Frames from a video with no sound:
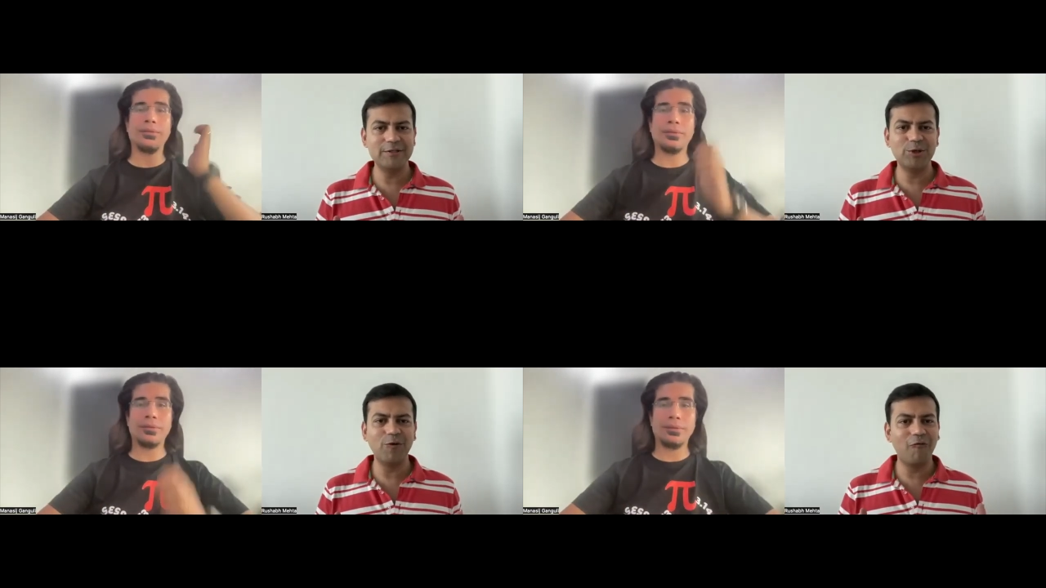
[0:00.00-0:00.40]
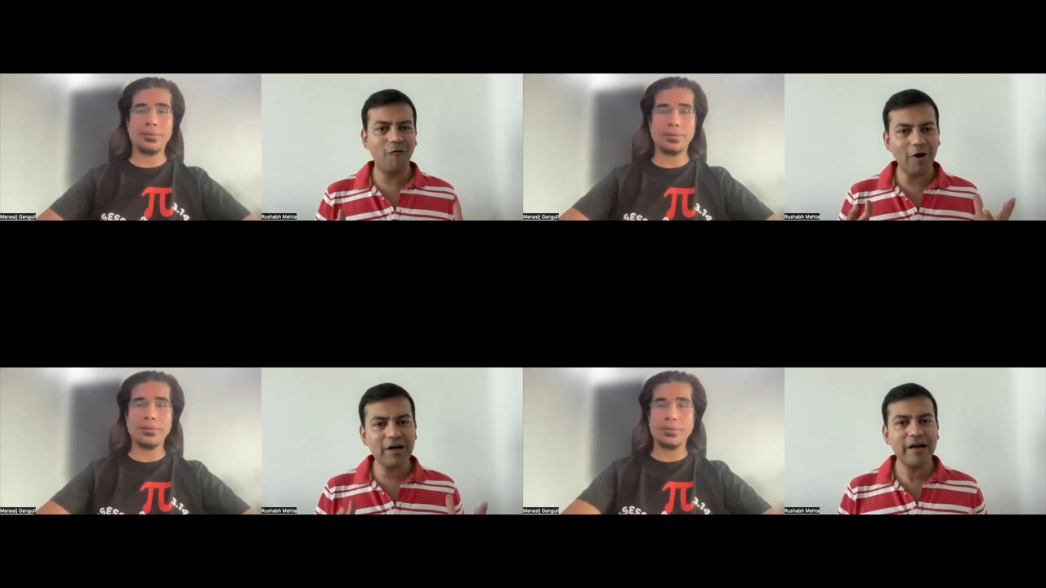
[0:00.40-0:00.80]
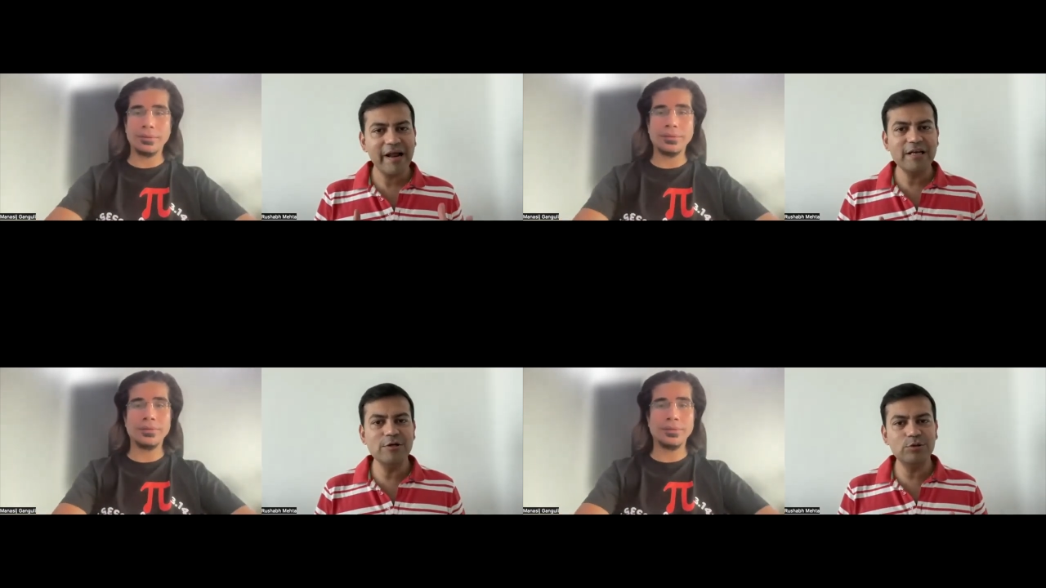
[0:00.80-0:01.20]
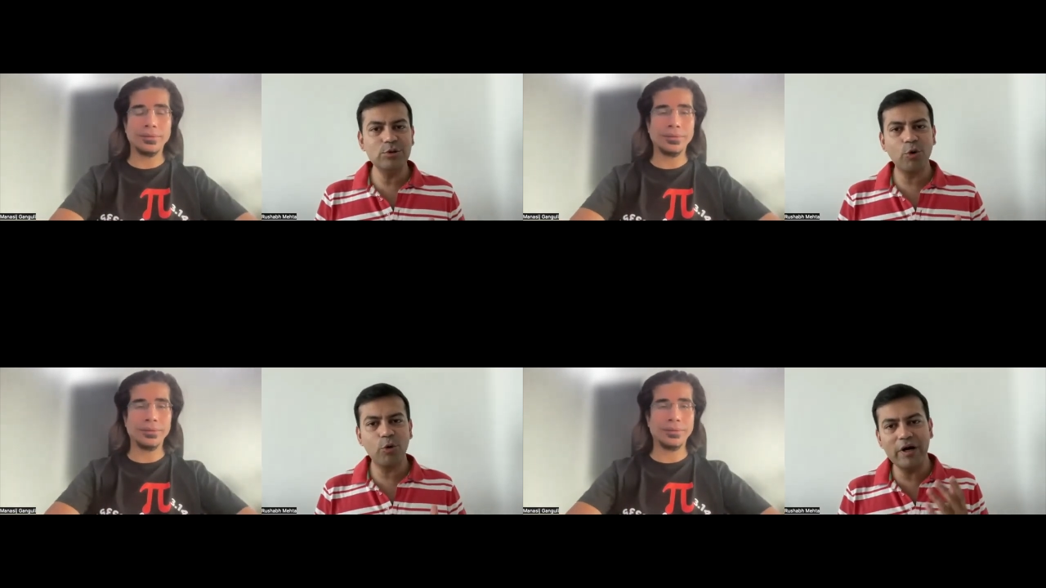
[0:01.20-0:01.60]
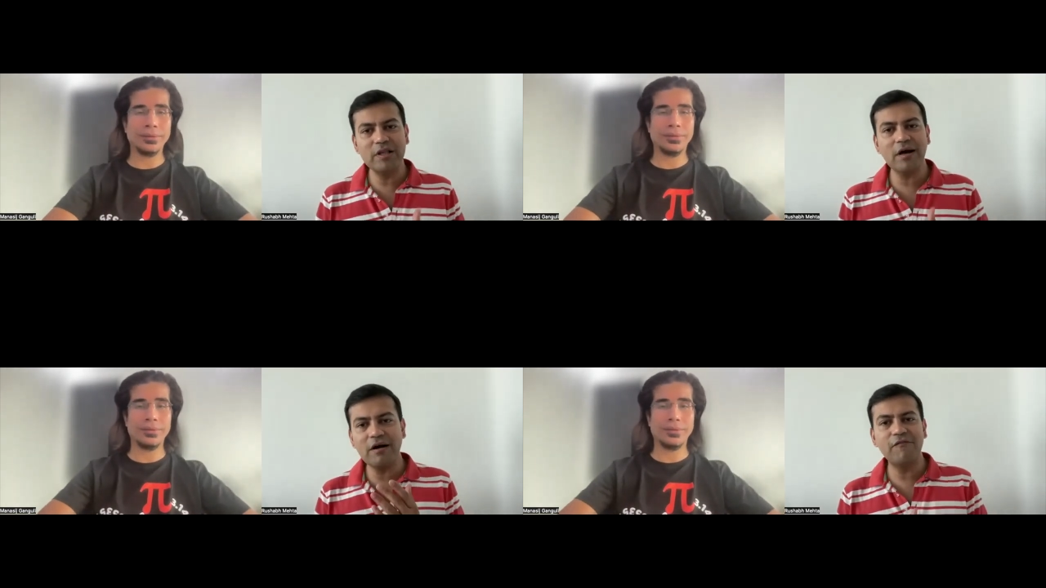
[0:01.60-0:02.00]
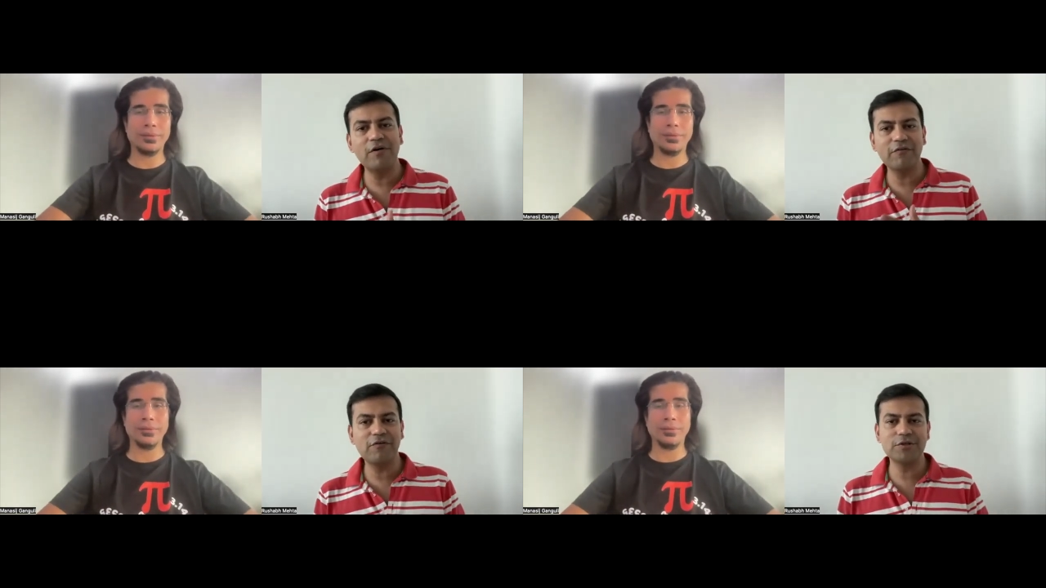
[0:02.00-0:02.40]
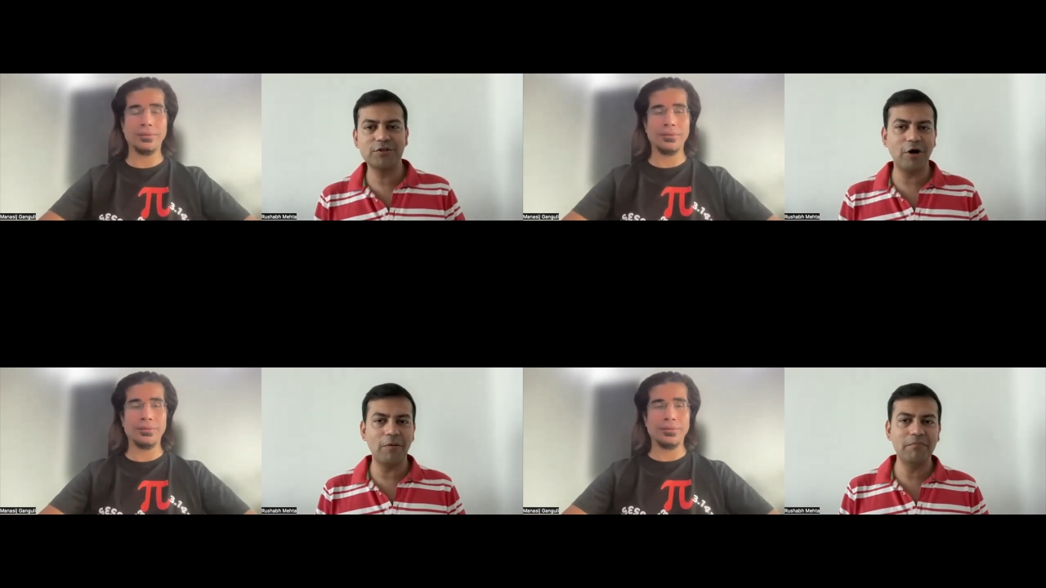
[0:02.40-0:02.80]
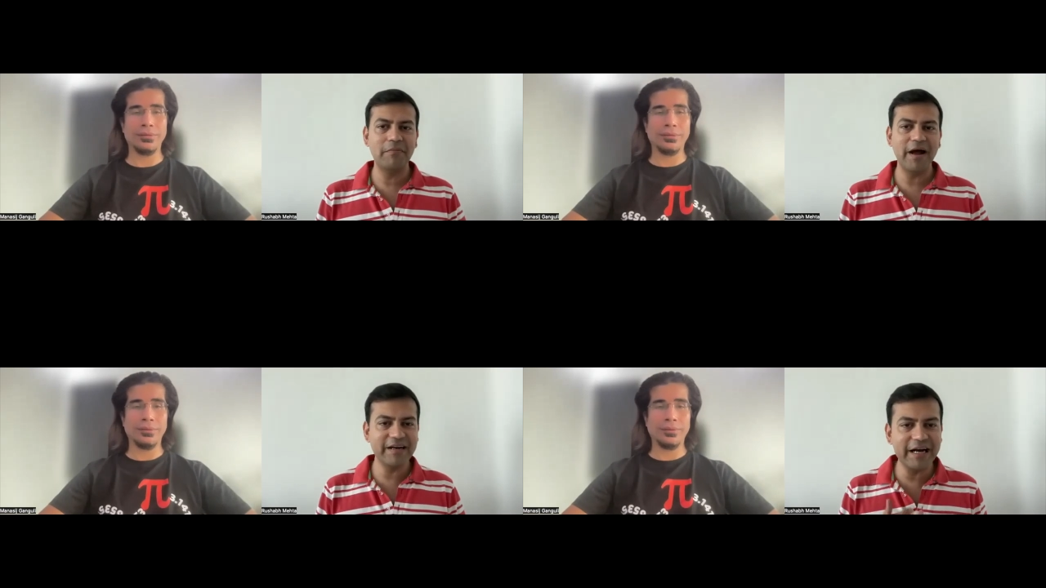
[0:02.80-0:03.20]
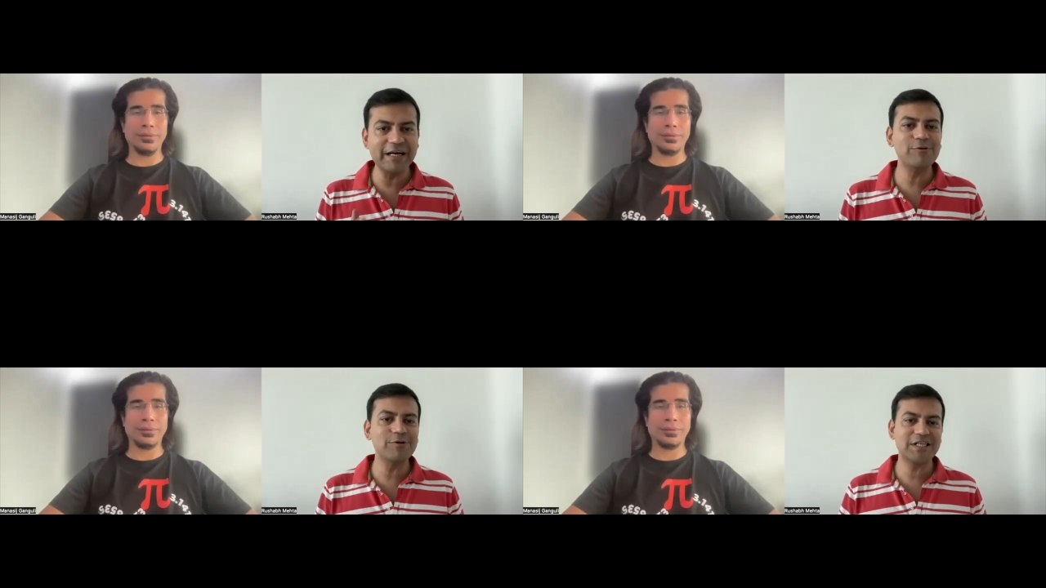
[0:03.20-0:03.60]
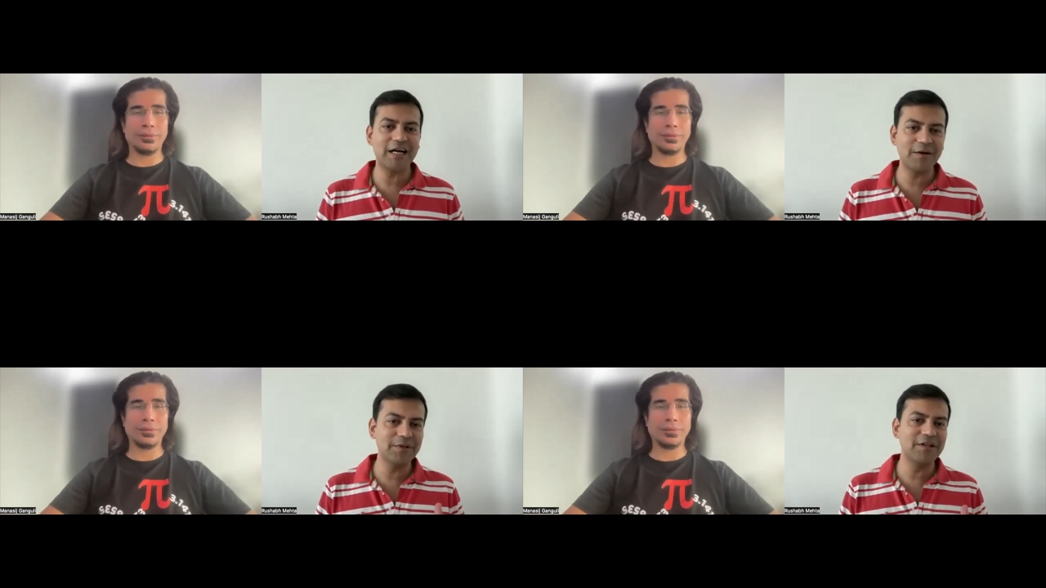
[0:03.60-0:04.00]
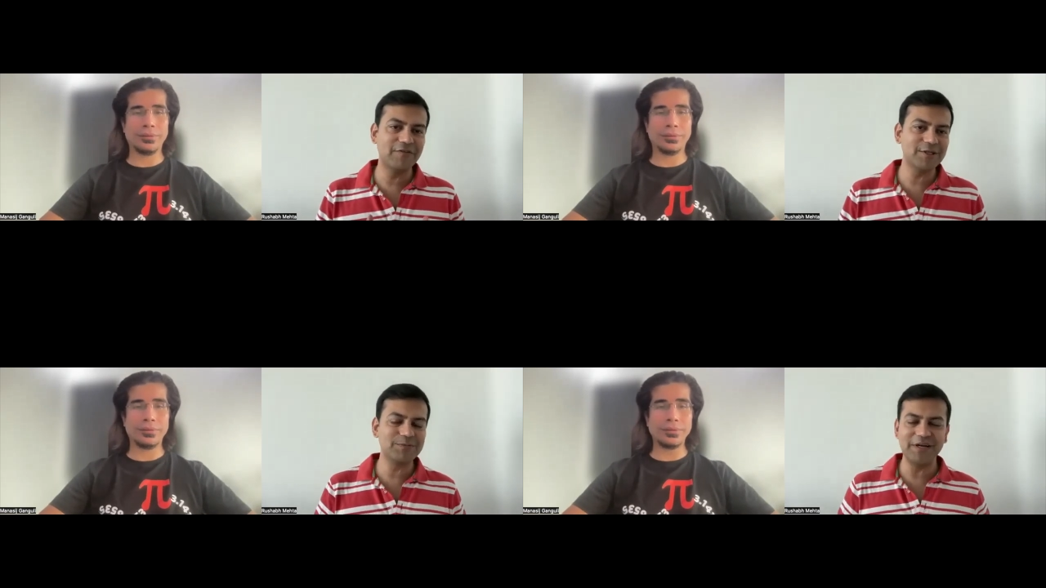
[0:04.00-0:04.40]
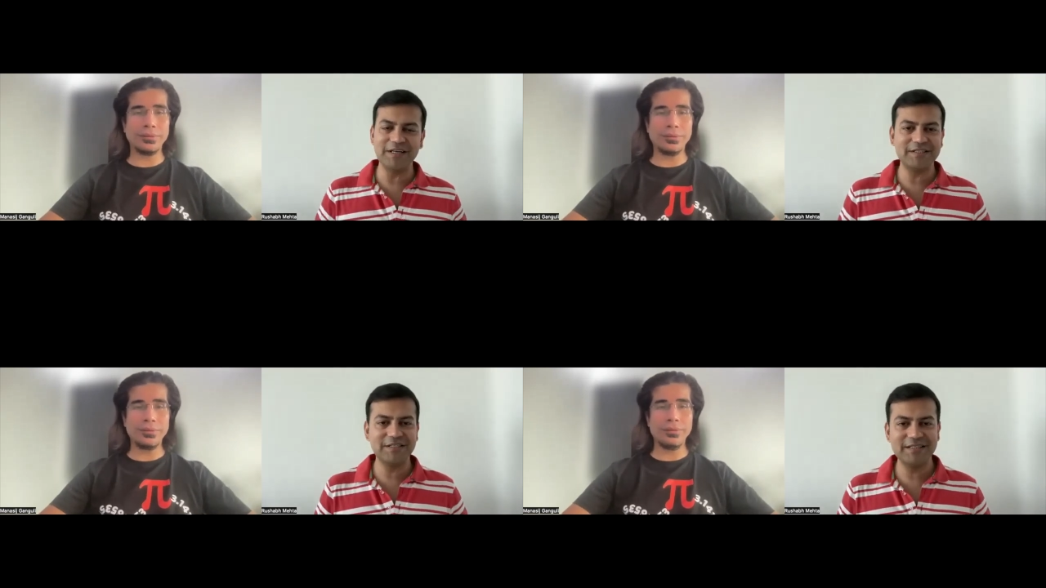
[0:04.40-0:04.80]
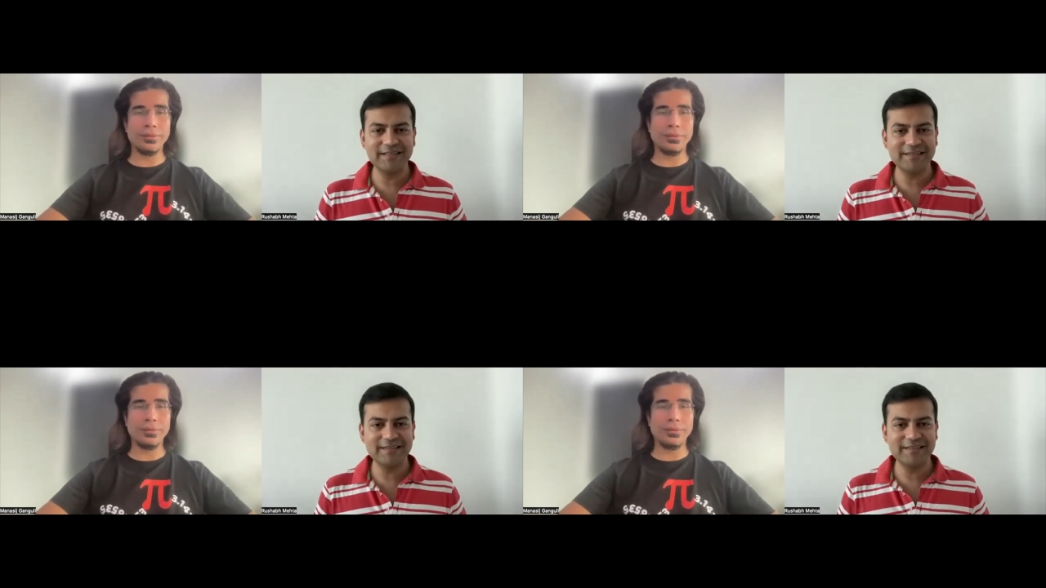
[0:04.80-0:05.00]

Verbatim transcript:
Speaker 1: So what led you to quit the comfort of your job and get into a startup in the first place?